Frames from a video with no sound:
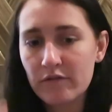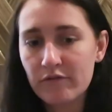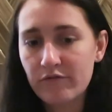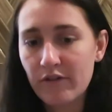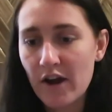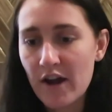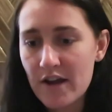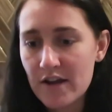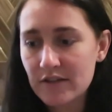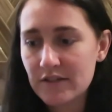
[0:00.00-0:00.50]

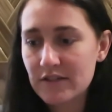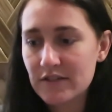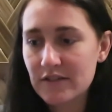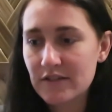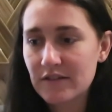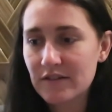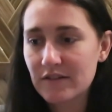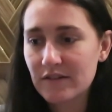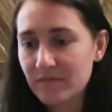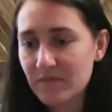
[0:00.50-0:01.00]

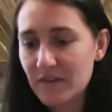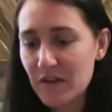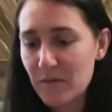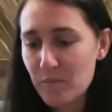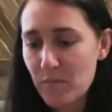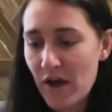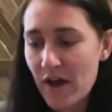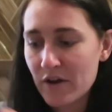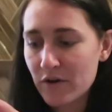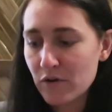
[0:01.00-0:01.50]
Fight,
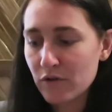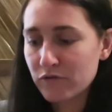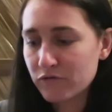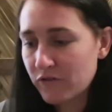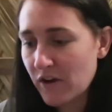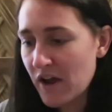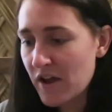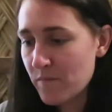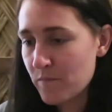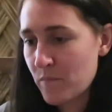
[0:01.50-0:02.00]
battle,
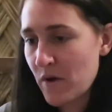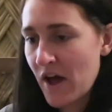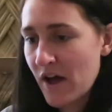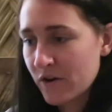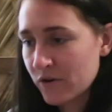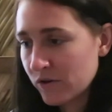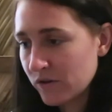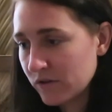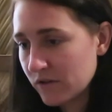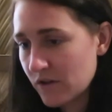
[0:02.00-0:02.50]
fight,
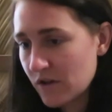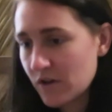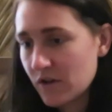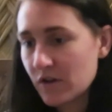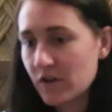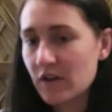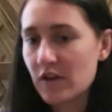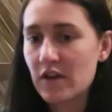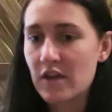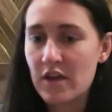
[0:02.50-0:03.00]
battle.
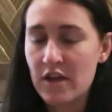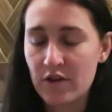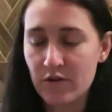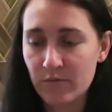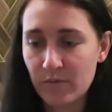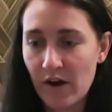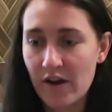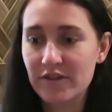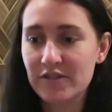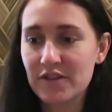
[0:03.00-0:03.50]
He
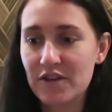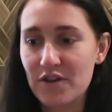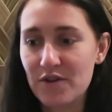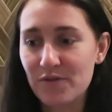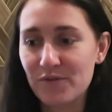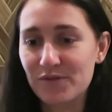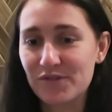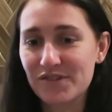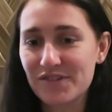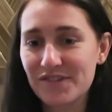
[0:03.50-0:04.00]

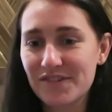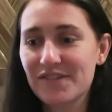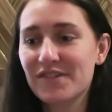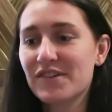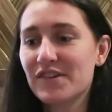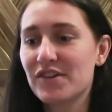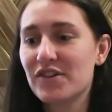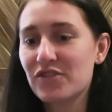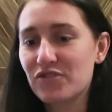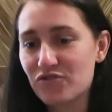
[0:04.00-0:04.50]
rescues.
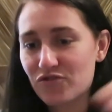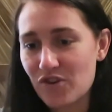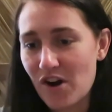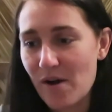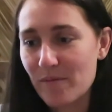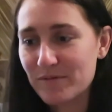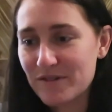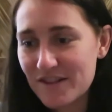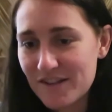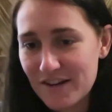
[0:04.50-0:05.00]

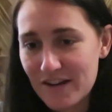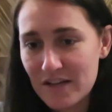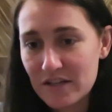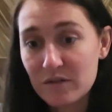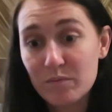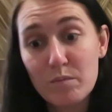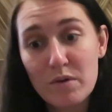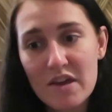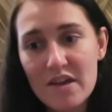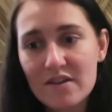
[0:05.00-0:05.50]
Drop to the
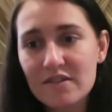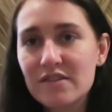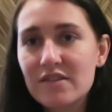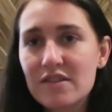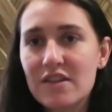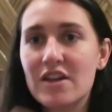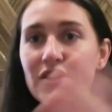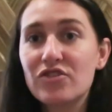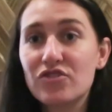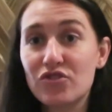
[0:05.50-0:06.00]
knees. Peace,
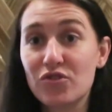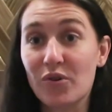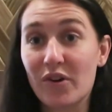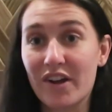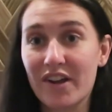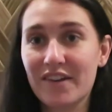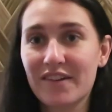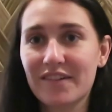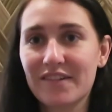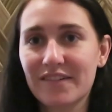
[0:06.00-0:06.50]
then
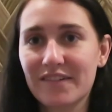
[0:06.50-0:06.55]
joy.